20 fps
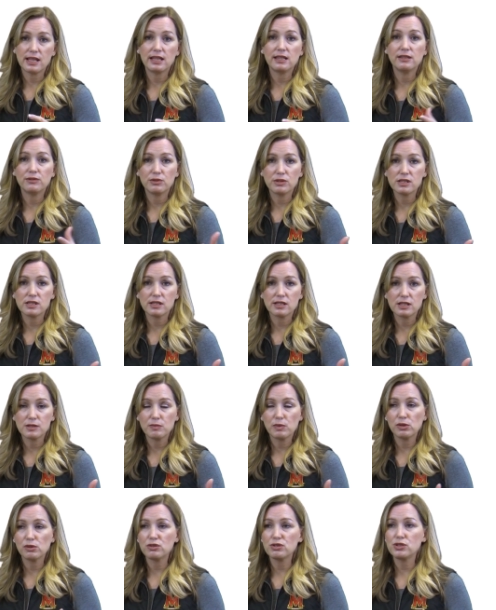that it was
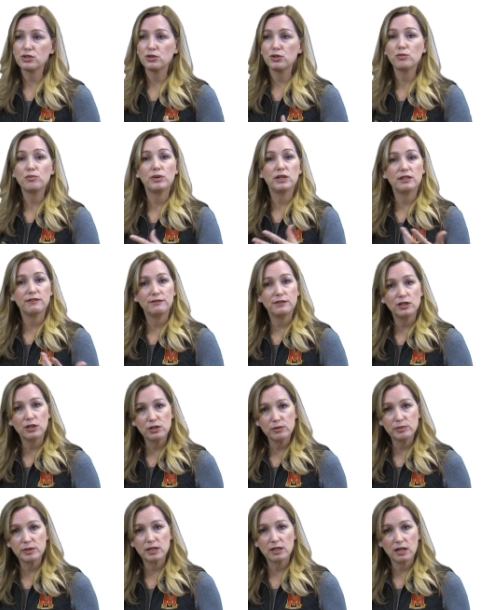exposed to. But if you
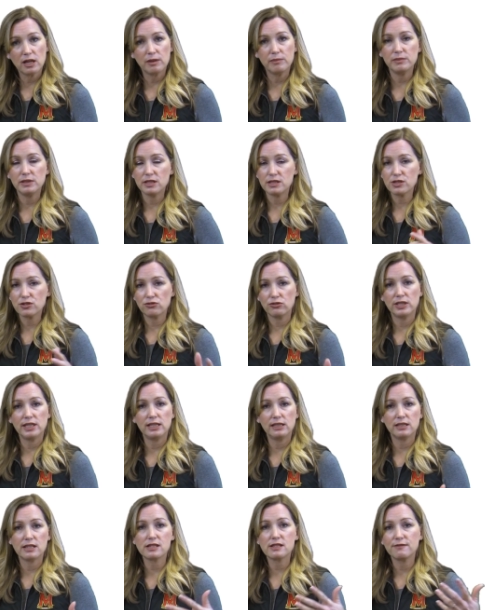open it up, it's
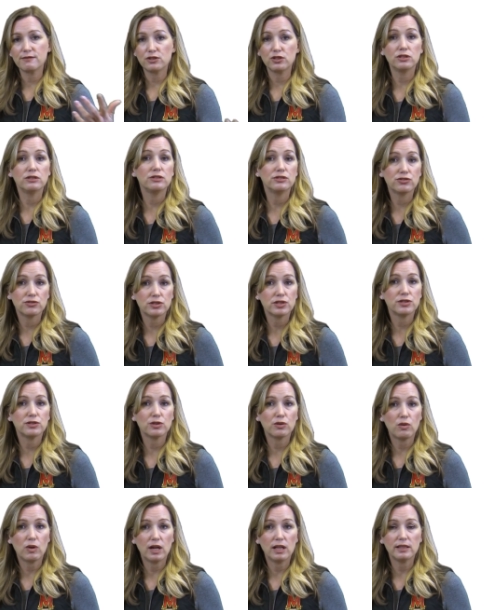green, it's of good nutritional
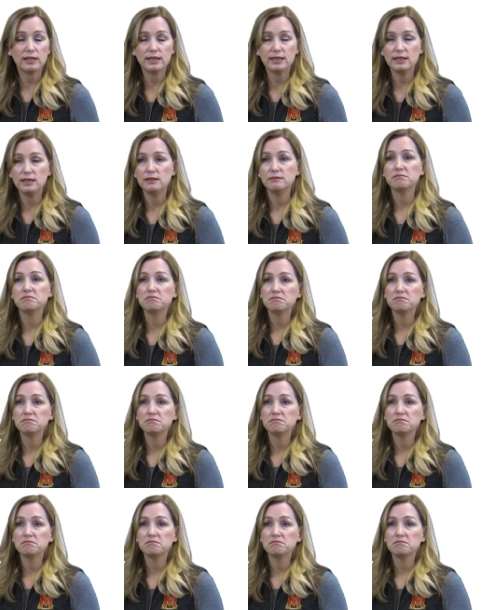quality.